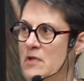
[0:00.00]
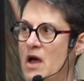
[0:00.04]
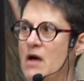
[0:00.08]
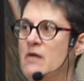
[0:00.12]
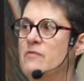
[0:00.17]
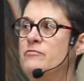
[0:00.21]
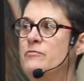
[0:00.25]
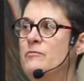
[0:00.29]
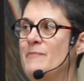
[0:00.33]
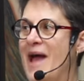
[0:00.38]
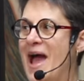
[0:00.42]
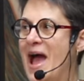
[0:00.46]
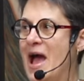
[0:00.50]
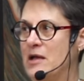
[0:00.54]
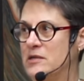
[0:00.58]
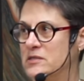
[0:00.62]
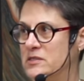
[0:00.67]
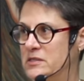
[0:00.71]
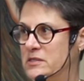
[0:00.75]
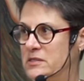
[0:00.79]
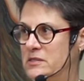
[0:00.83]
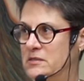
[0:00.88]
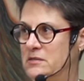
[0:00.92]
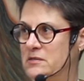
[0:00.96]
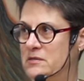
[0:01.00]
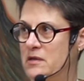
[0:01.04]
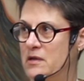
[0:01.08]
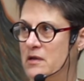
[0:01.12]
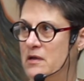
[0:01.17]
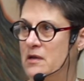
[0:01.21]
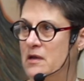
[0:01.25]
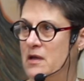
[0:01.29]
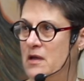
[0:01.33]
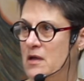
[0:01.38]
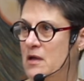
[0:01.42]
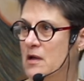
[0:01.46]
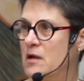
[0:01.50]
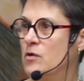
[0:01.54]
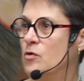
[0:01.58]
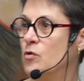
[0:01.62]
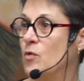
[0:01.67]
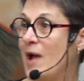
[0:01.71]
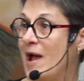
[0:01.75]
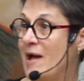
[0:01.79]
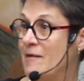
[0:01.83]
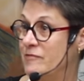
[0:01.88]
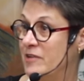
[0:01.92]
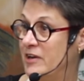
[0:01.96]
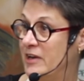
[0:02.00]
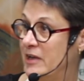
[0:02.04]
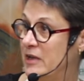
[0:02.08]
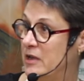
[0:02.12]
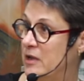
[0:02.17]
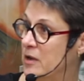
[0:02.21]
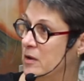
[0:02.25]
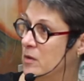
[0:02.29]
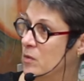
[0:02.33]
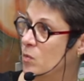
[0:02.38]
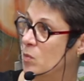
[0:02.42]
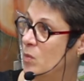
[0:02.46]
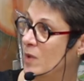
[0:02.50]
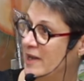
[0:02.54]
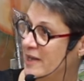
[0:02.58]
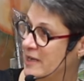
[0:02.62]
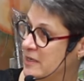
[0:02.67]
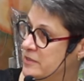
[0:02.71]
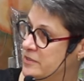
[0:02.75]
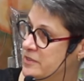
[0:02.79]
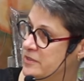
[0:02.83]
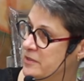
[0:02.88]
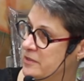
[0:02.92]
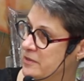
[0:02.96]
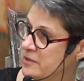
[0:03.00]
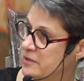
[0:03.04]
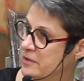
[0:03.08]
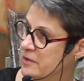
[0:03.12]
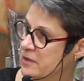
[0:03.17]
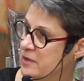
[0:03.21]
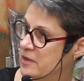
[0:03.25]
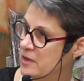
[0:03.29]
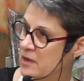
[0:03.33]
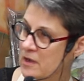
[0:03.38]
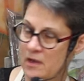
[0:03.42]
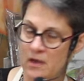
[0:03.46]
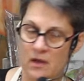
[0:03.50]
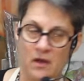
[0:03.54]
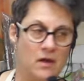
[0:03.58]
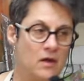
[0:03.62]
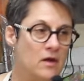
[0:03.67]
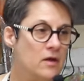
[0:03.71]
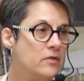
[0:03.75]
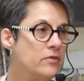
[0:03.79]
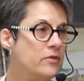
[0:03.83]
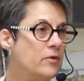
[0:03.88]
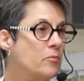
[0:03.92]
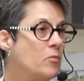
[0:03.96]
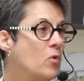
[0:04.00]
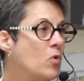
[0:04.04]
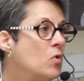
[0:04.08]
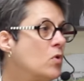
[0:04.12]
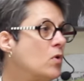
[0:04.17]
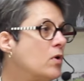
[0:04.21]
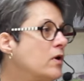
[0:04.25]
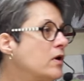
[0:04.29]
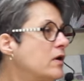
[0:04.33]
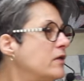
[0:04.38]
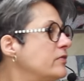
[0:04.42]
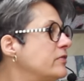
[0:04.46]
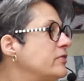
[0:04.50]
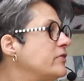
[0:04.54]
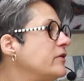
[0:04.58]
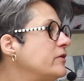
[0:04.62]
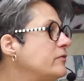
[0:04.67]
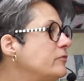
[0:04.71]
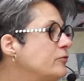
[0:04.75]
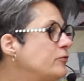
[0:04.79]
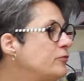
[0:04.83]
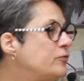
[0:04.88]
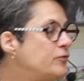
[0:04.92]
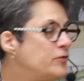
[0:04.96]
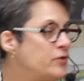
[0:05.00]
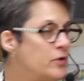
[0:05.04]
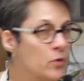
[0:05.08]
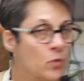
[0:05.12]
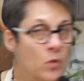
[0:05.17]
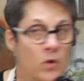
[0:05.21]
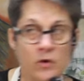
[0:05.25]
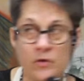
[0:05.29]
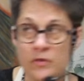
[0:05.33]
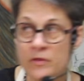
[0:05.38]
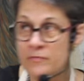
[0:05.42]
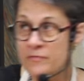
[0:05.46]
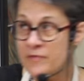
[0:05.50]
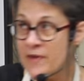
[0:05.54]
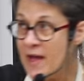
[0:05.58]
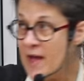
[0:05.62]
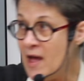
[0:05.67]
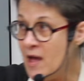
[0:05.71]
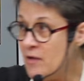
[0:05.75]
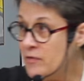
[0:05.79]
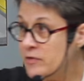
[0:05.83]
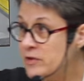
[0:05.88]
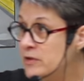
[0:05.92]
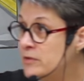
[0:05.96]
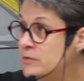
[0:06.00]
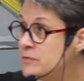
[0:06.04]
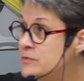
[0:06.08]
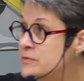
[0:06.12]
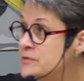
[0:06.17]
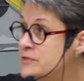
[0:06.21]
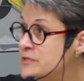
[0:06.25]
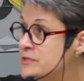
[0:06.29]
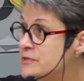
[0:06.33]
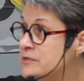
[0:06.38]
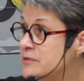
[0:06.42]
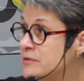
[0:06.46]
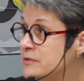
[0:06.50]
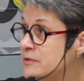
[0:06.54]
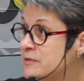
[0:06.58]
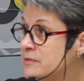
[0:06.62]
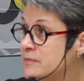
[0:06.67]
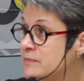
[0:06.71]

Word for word: of mass, gravity, weight. The more, the fewer the values,